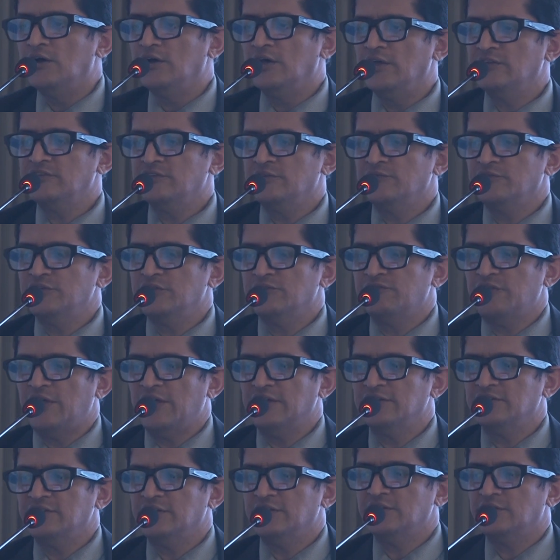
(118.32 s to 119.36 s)
except for the
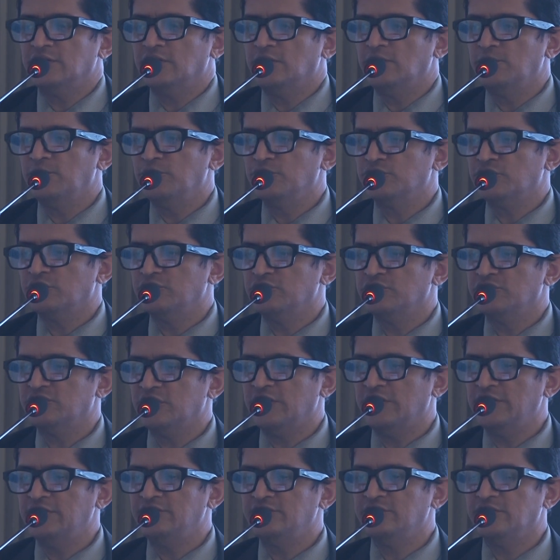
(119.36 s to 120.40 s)
fact that most of the
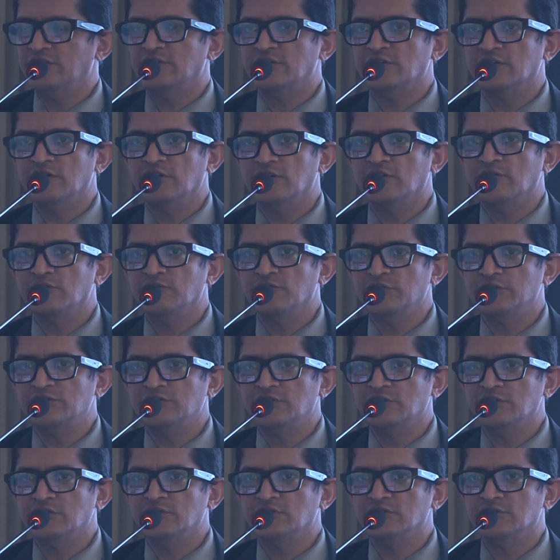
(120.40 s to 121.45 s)
slides are with
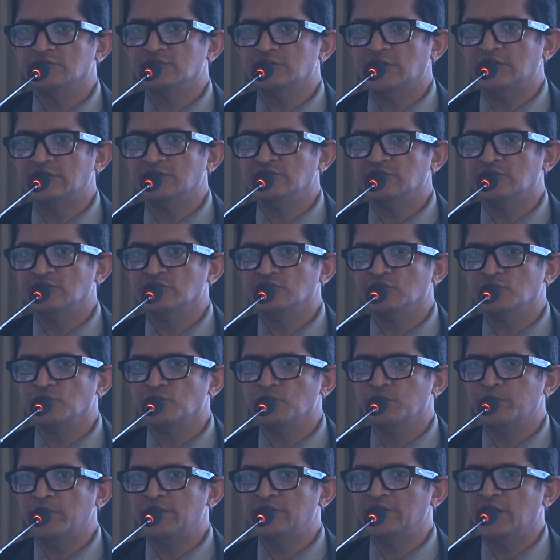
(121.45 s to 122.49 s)
the statistics
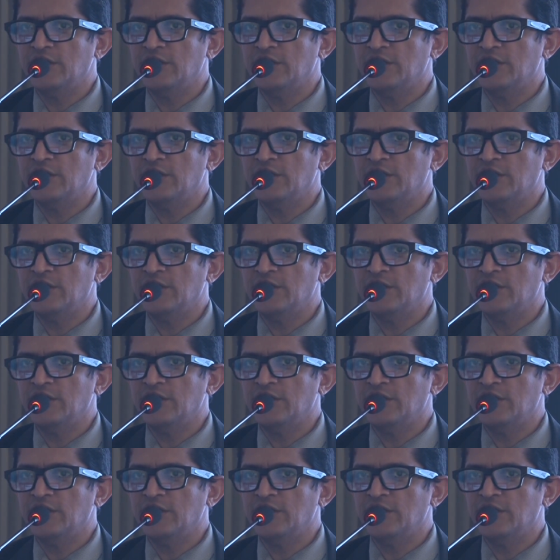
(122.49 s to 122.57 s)
group at